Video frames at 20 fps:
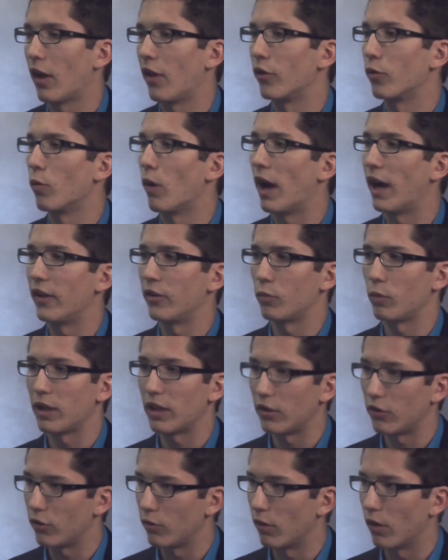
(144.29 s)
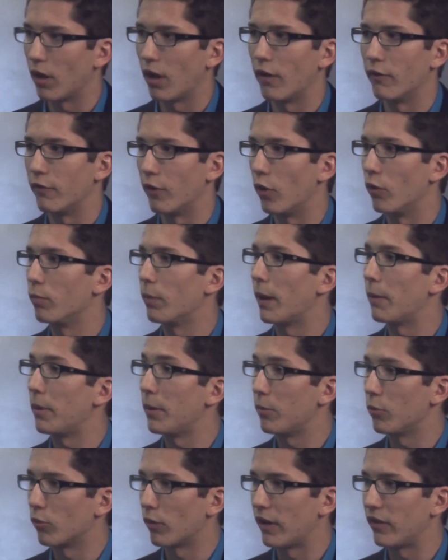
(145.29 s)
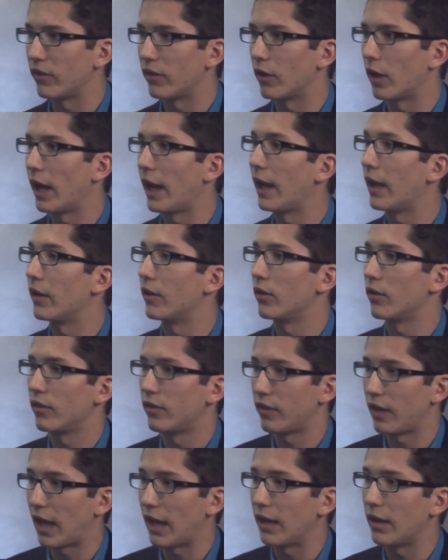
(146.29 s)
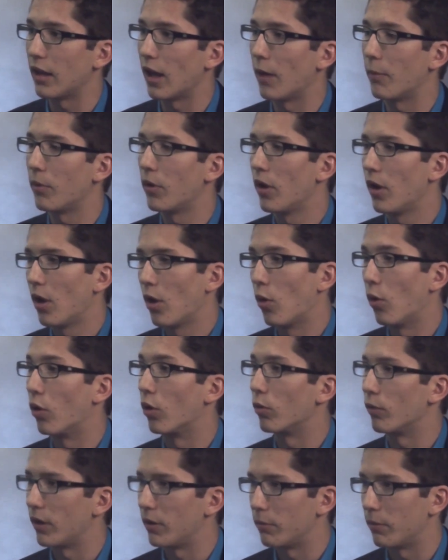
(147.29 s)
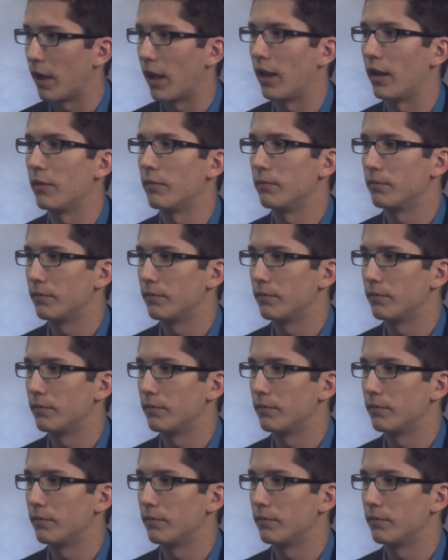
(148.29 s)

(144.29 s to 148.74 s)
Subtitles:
Otherwise, we can do a vote by people raising their hand, standing up, or a written ballot.